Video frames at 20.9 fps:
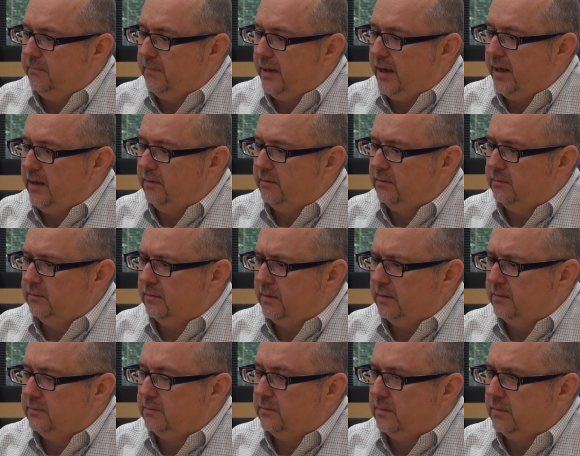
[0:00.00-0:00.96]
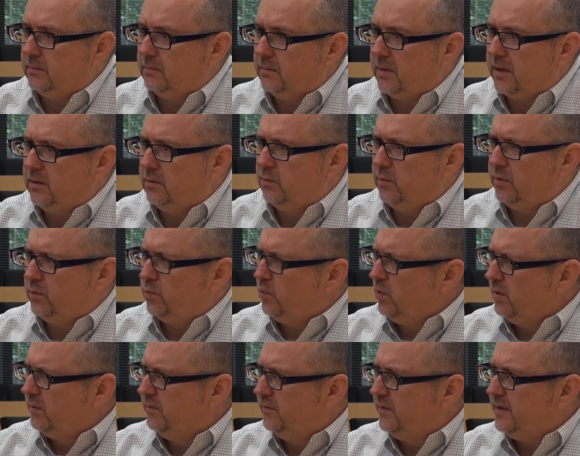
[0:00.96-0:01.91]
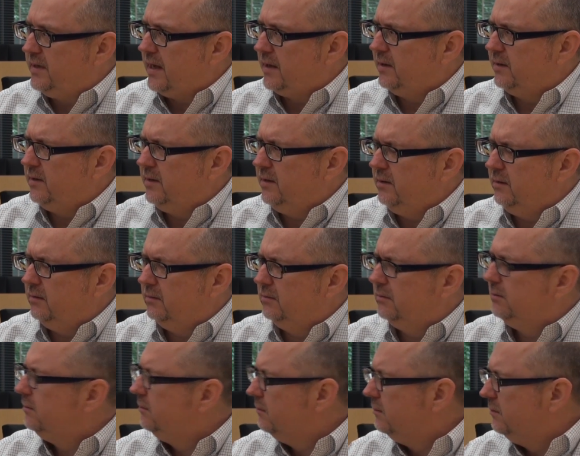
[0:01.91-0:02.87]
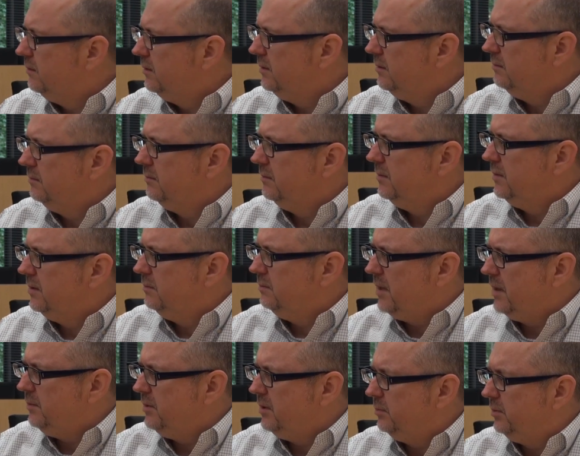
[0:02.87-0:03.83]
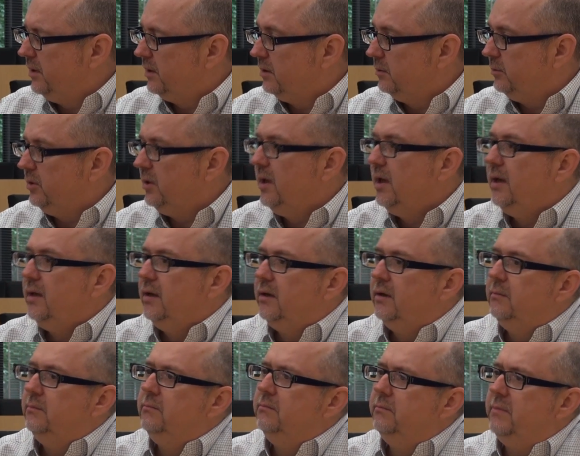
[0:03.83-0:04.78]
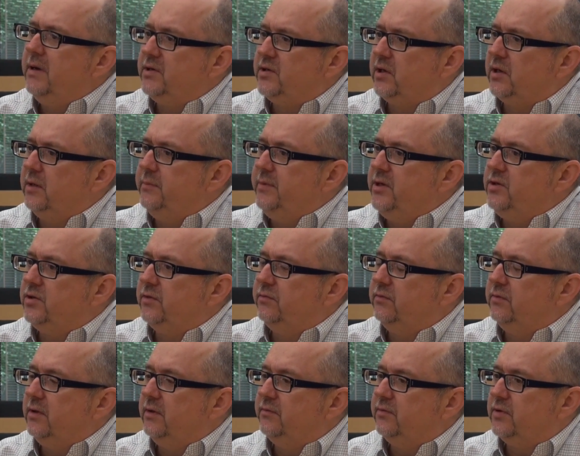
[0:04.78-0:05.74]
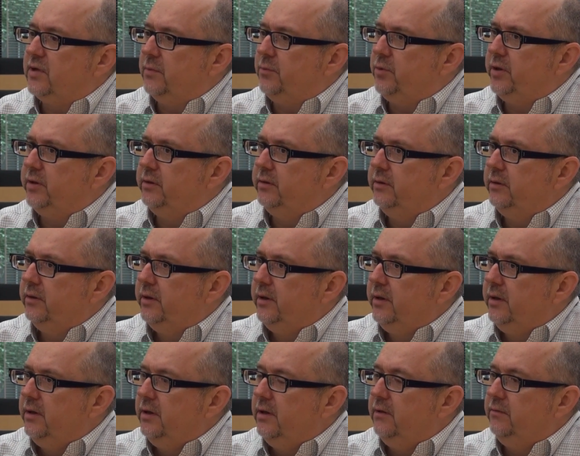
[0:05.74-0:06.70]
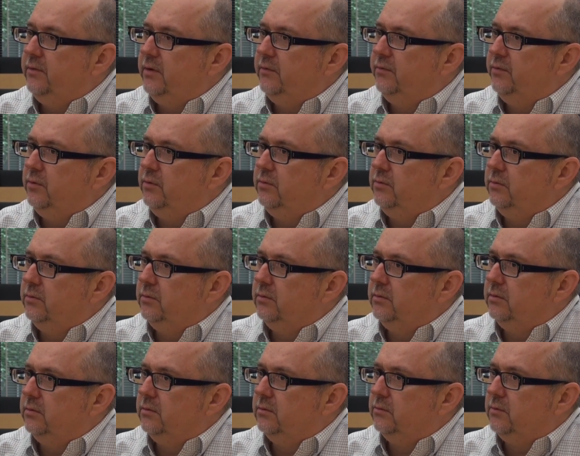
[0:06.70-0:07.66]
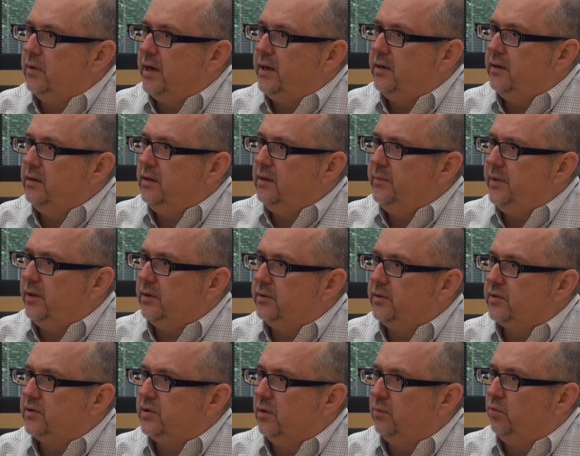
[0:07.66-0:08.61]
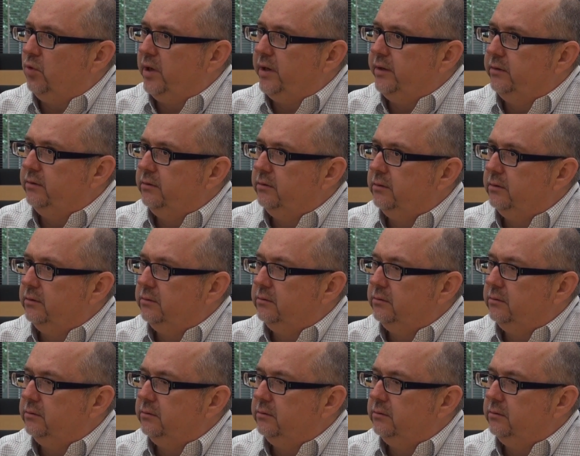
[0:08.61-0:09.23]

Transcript: And I don't know where the word fidelity might be applicable. Basically means if someone, if you write an email to someone,